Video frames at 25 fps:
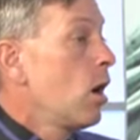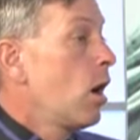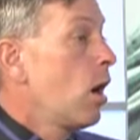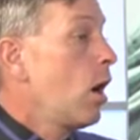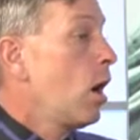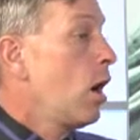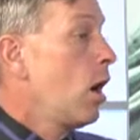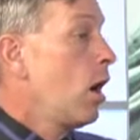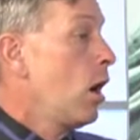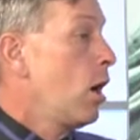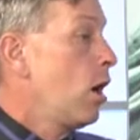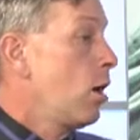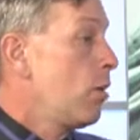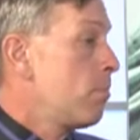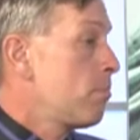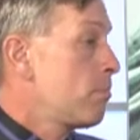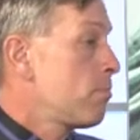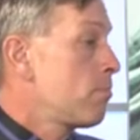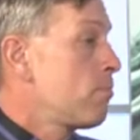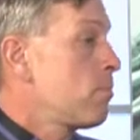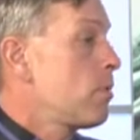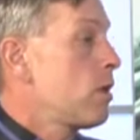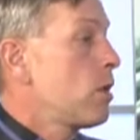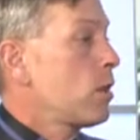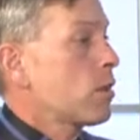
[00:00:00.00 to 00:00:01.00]
Uh,
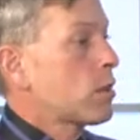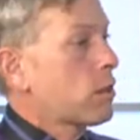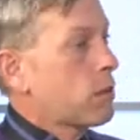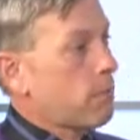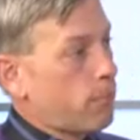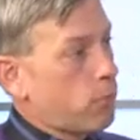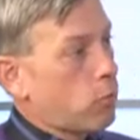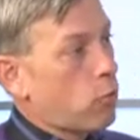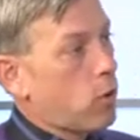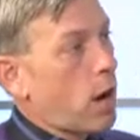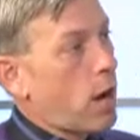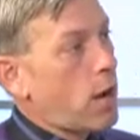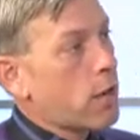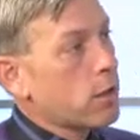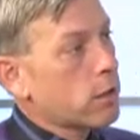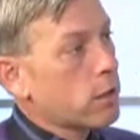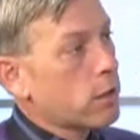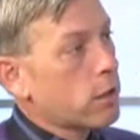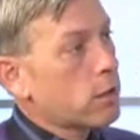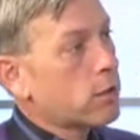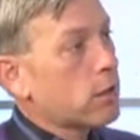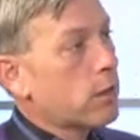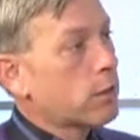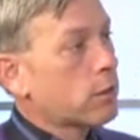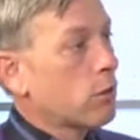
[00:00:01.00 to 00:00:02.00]
it's
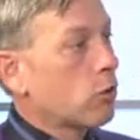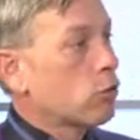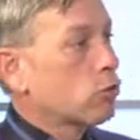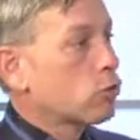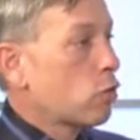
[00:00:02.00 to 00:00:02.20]
surprising that they're